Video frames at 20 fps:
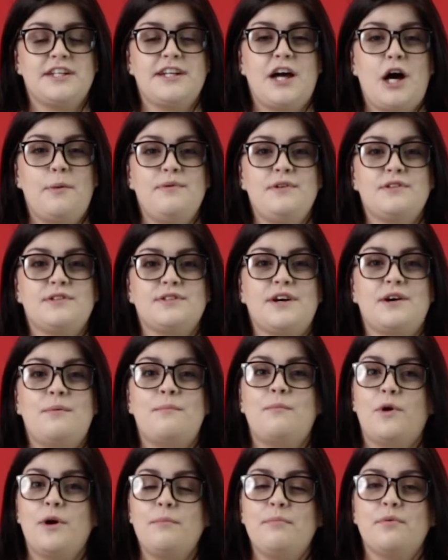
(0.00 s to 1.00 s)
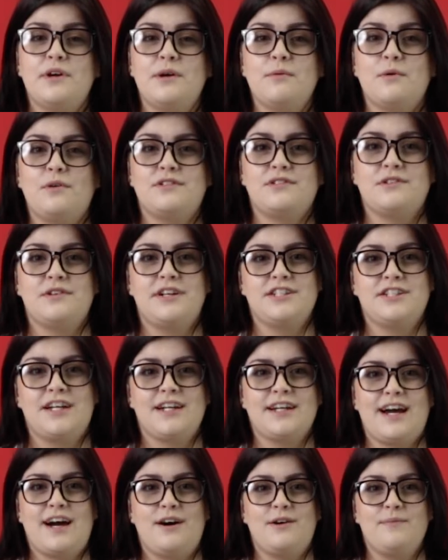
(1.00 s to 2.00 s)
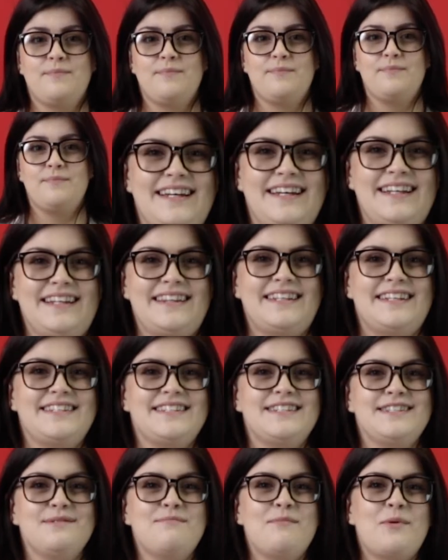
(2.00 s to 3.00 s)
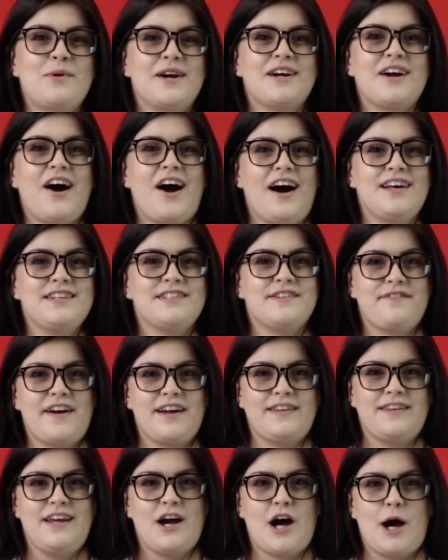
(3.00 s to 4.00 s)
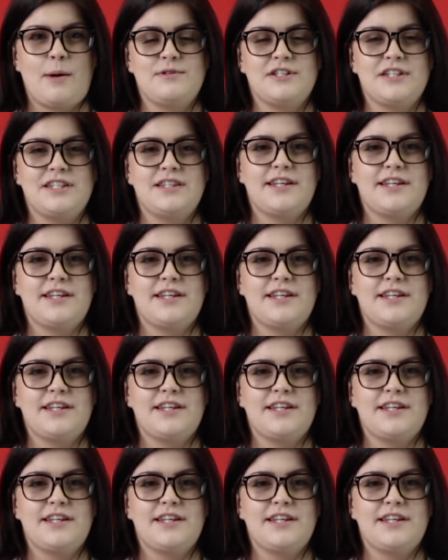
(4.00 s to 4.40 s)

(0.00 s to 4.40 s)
can help you sell more pre-rolls during checkout. This is a more cost-friendly option